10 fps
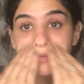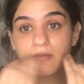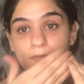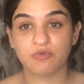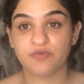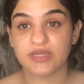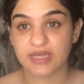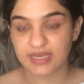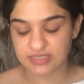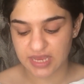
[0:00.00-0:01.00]
Moving
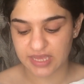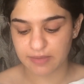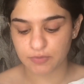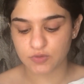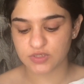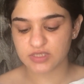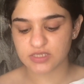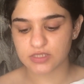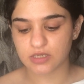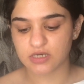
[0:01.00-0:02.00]
next, I am using this
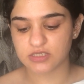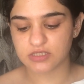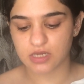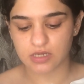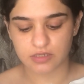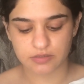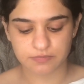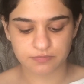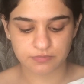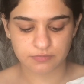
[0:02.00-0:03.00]
NARS
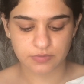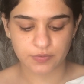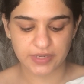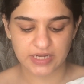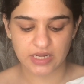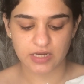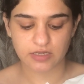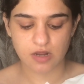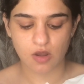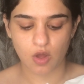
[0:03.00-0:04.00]
Radiant
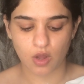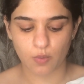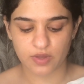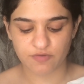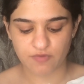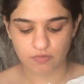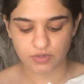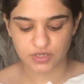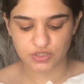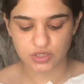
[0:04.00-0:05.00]
Longwear
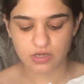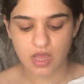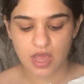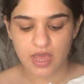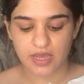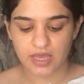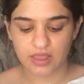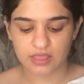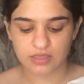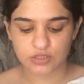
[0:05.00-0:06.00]
Foundation
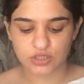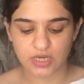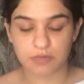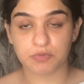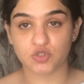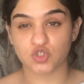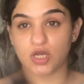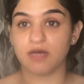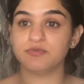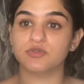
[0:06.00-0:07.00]
in the shade
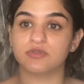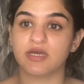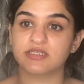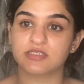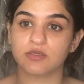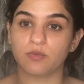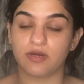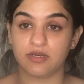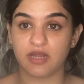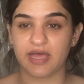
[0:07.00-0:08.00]
Punjab. So that's the
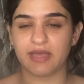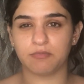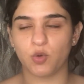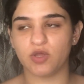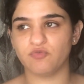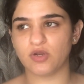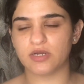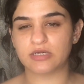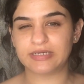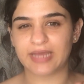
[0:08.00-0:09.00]
one. I am going for a
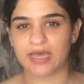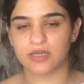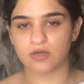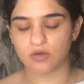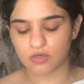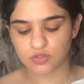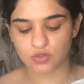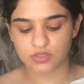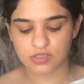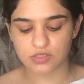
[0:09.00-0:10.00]
little tanner look. So
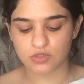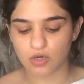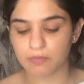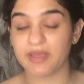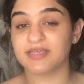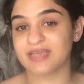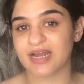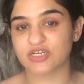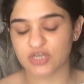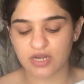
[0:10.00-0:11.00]
this is not my
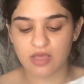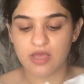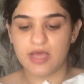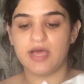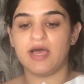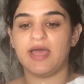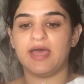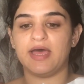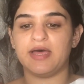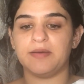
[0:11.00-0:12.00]
exact shade.
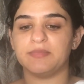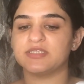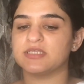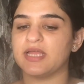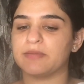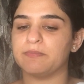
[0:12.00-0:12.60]
It's like